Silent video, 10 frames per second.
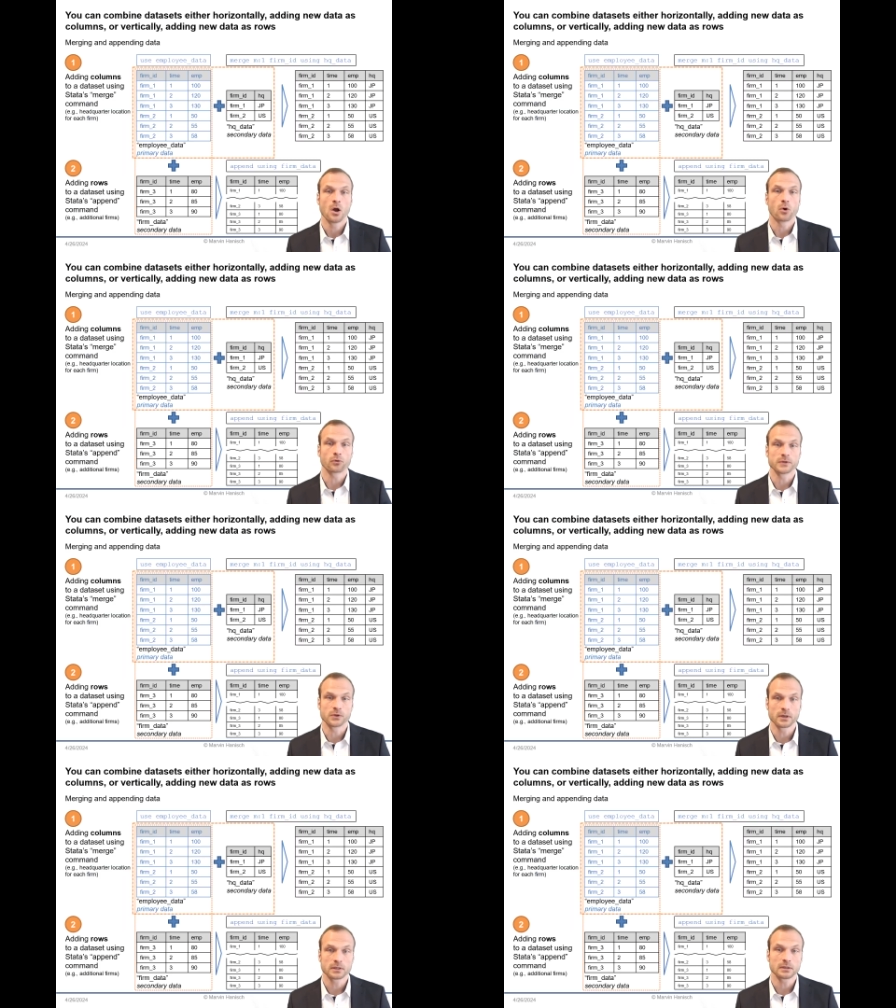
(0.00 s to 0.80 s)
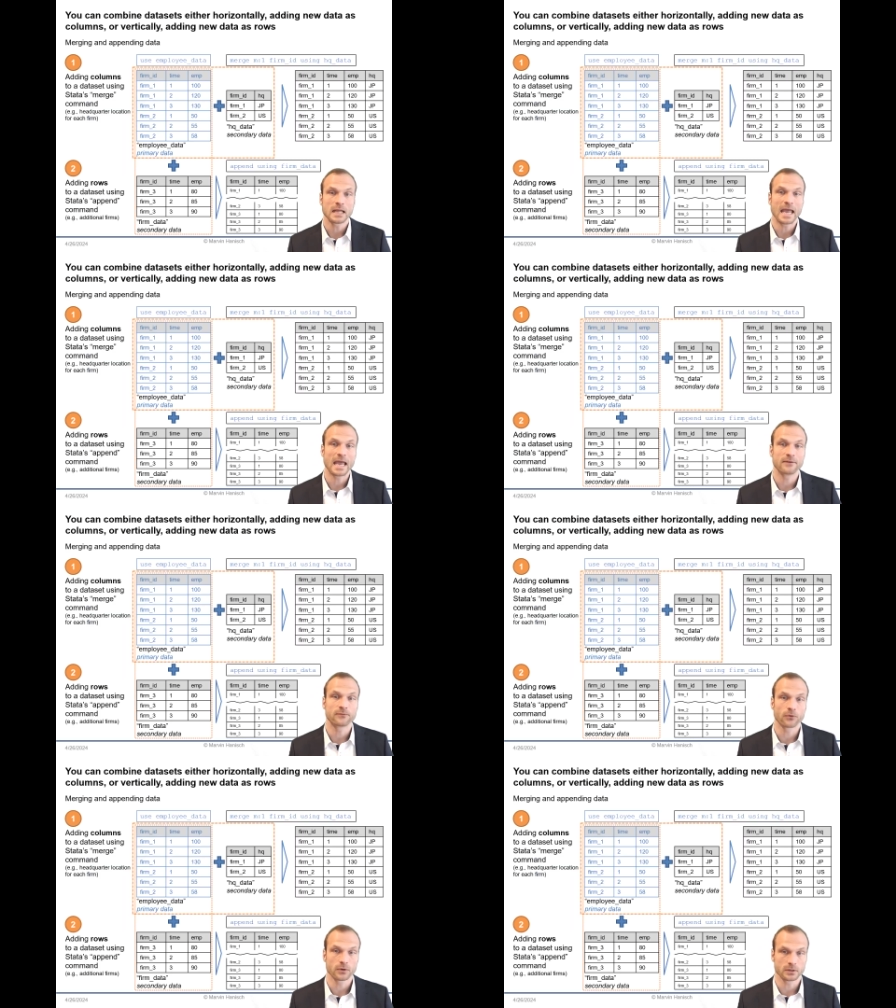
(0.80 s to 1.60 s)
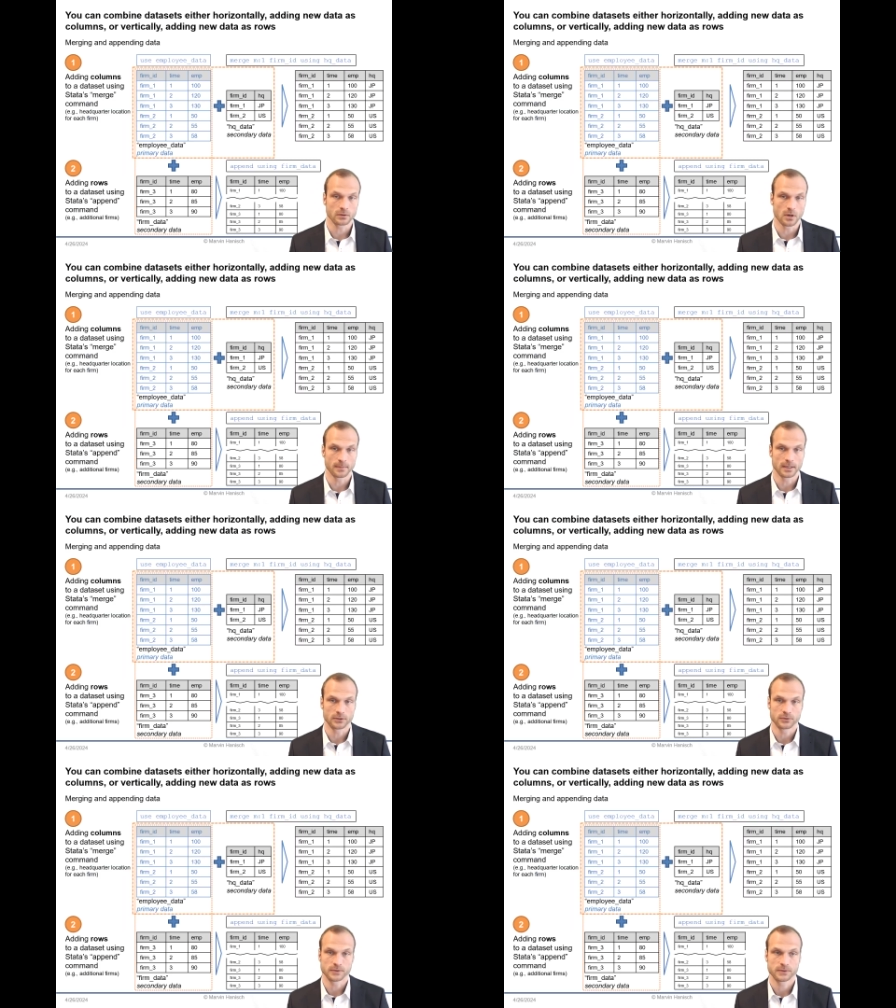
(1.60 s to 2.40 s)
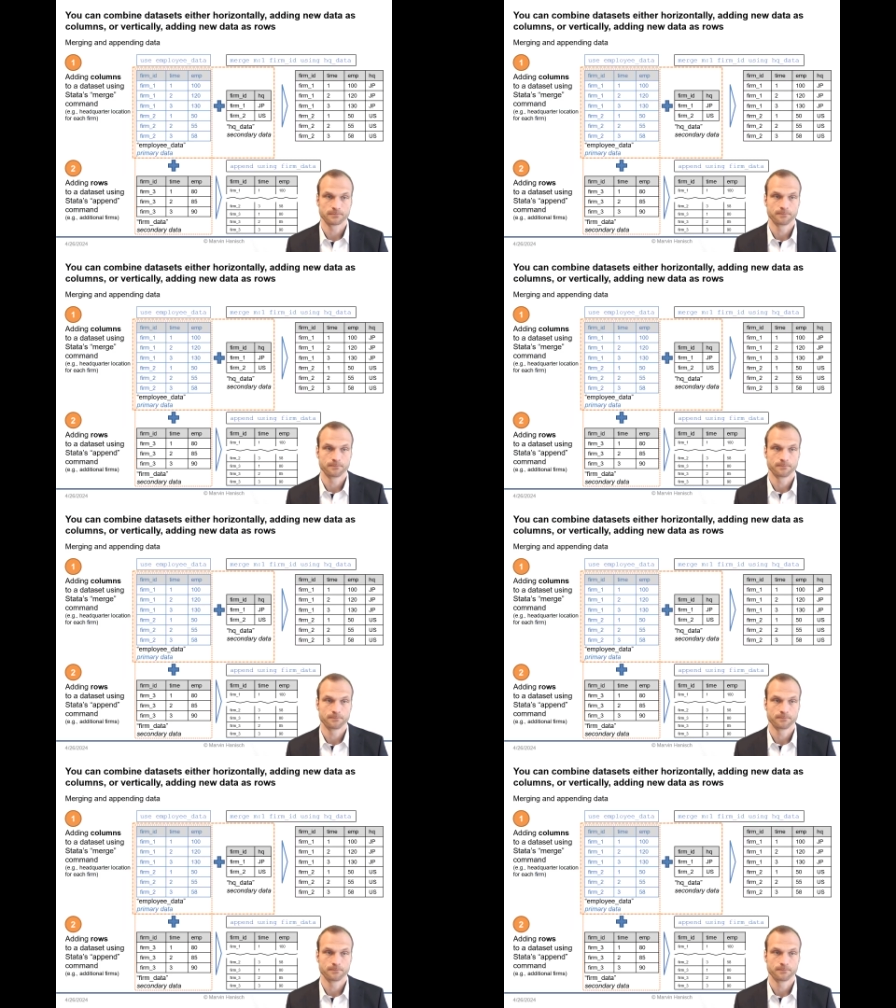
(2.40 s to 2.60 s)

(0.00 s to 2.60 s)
horizontal and vertical combinations.